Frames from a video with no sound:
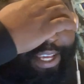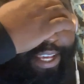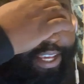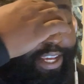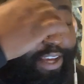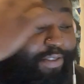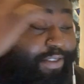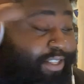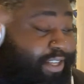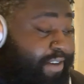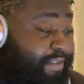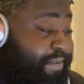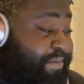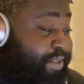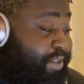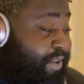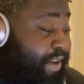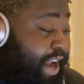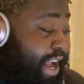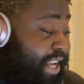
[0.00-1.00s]
have to start from
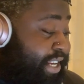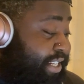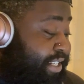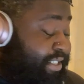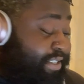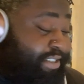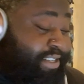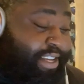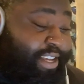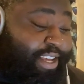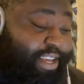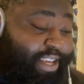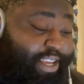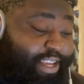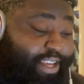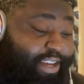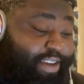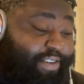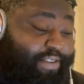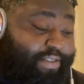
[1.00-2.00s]
scratch.
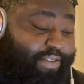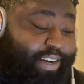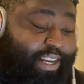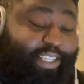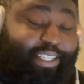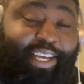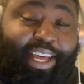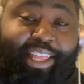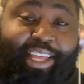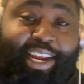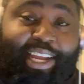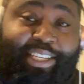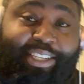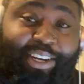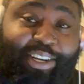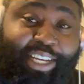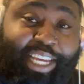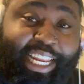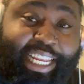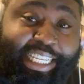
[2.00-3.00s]
When I saw that, I
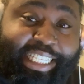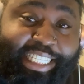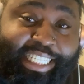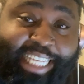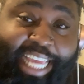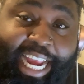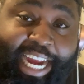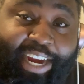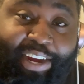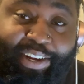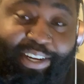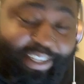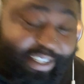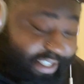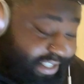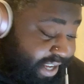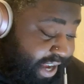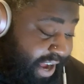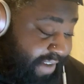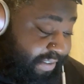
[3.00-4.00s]
started getting scared.
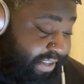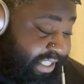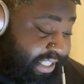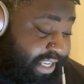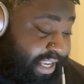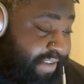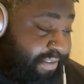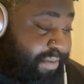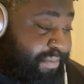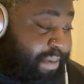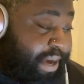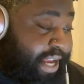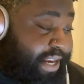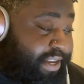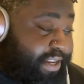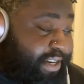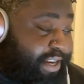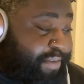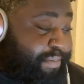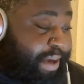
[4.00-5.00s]
Obviously, you have to buy it
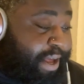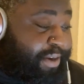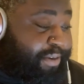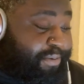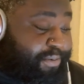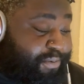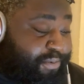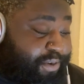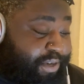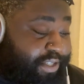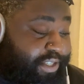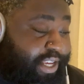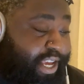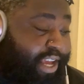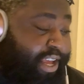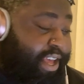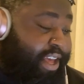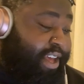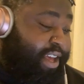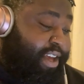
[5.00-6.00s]
on my battle rewards.
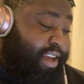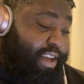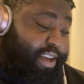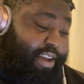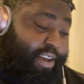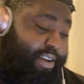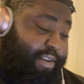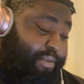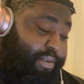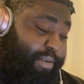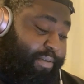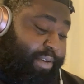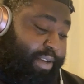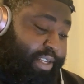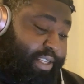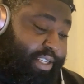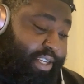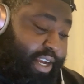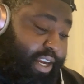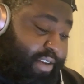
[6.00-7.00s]
Okay, what are we
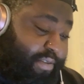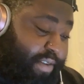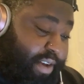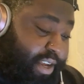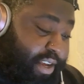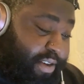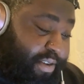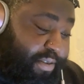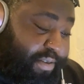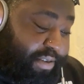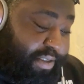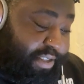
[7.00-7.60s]
gonna talk about, yo?